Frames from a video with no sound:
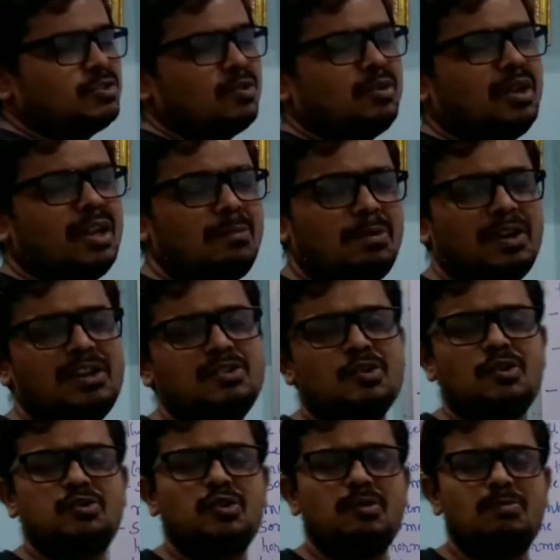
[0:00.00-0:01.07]
So lipid is
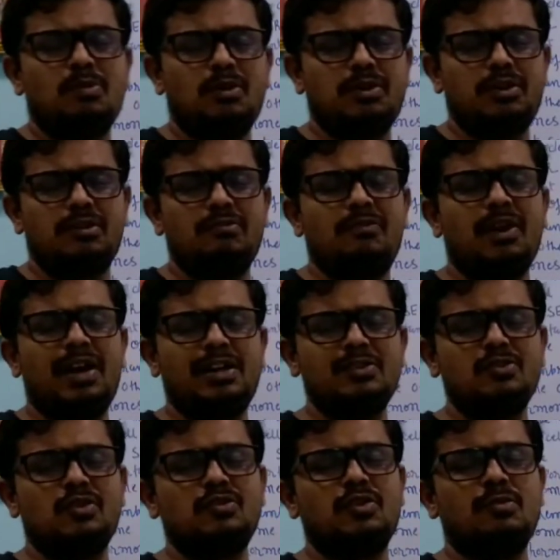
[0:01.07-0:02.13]
also important, fat
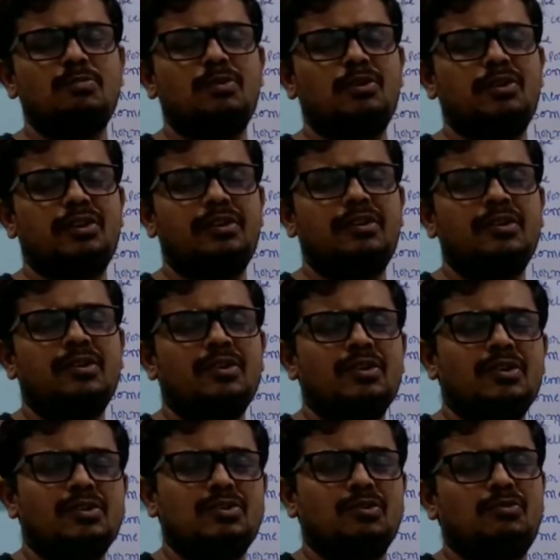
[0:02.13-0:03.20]
is also important.
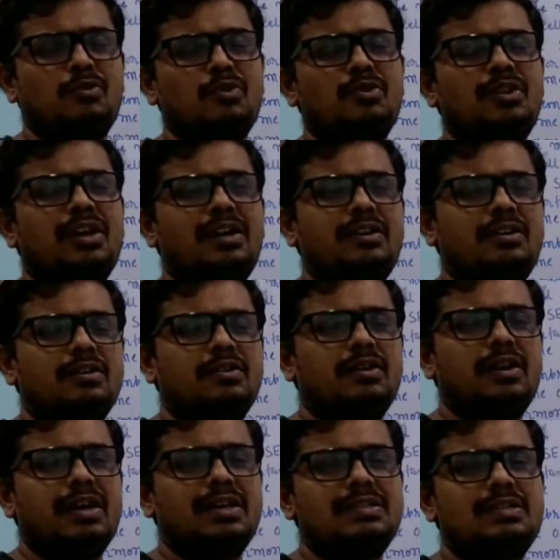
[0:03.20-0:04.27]
So for that
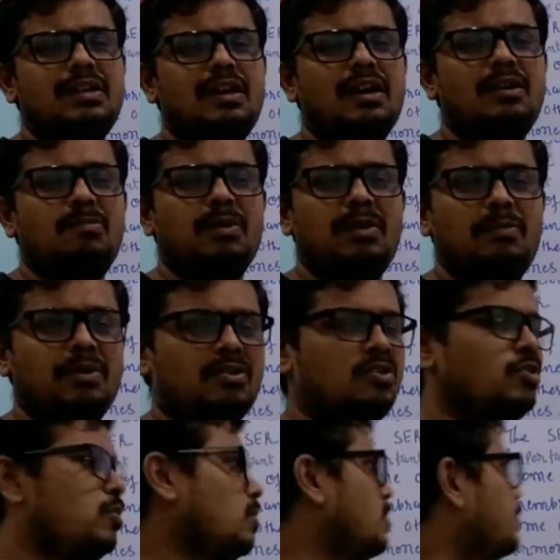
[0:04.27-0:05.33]
the SER play
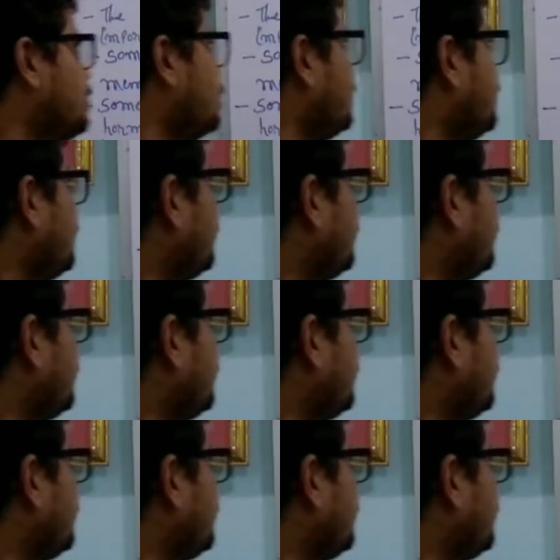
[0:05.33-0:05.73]
major role.